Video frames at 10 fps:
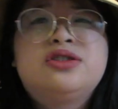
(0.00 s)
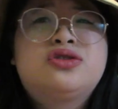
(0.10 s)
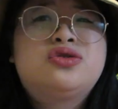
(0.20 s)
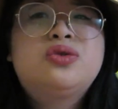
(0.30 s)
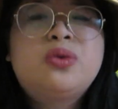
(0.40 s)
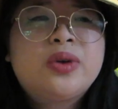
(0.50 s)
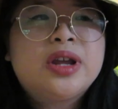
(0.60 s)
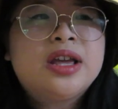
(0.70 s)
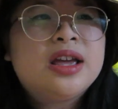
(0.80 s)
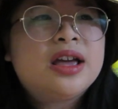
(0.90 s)
The
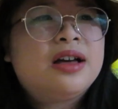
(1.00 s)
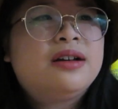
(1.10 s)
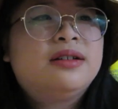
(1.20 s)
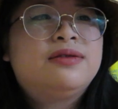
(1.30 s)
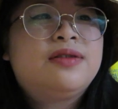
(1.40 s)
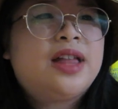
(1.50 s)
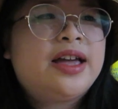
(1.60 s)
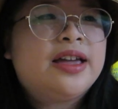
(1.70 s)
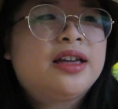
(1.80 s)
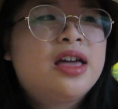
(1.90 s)
story of
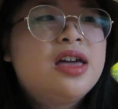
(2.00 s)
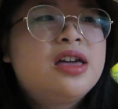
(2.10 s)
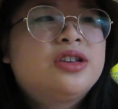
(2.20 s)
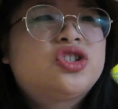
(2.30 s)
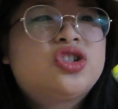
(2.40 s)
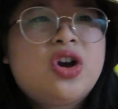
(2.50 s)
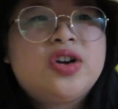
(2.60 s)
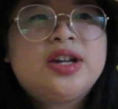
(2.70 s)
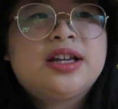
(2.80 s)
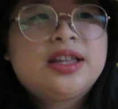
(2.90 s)
like
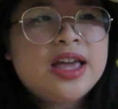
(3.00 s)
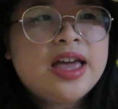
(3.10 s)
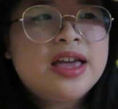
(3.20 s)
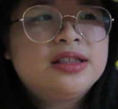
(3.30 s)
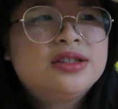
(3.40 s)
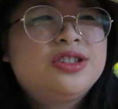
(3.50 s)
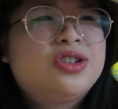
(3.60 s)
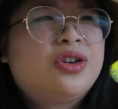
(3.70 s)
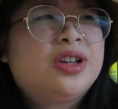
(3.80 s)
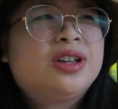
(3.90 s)
starting again,
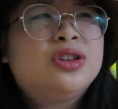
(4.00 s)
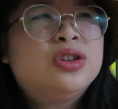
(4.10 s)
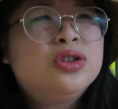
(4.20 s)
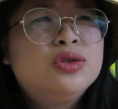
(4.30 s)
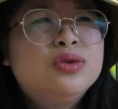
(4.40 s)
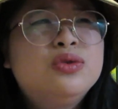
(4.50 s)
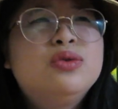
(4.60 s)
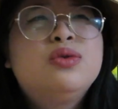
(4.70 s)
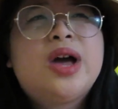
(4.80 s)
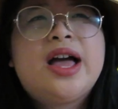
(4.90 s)
starting
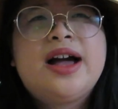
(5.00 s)
anew,